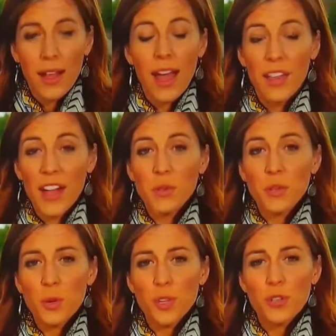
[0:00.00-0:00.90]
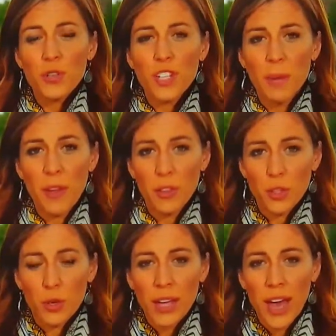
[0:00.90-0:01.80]
And that's what's so interesting about the
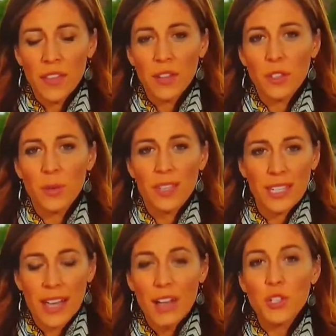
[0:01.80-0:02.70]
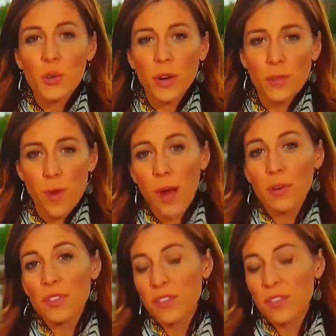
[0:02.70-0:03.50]
two candidates who in these last 24 hours